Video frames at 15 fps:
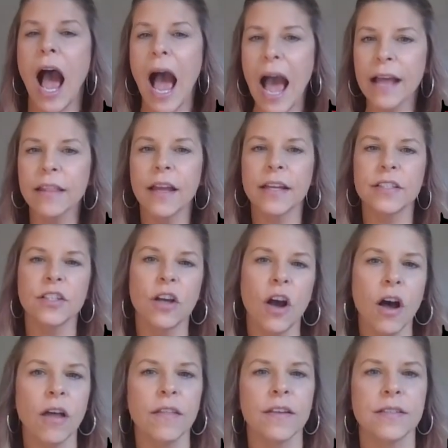I like to
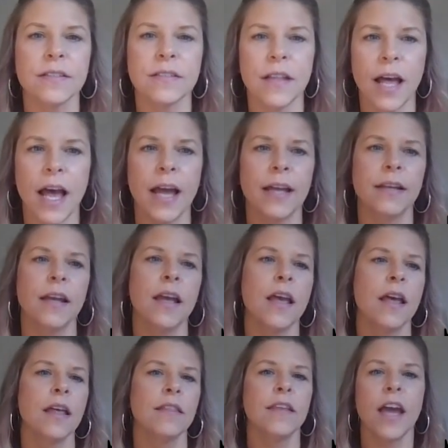call this slide
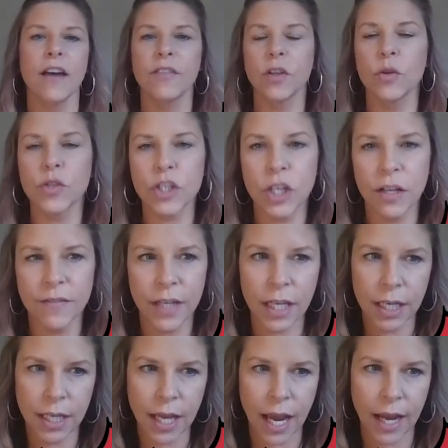the evolution of
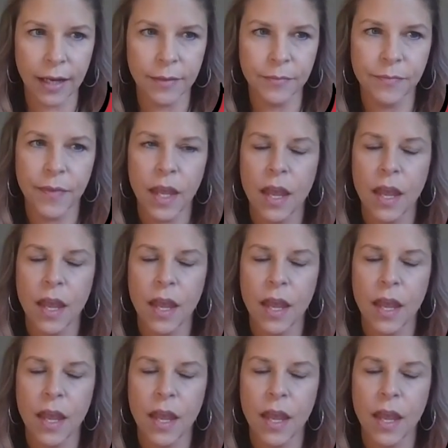EDI.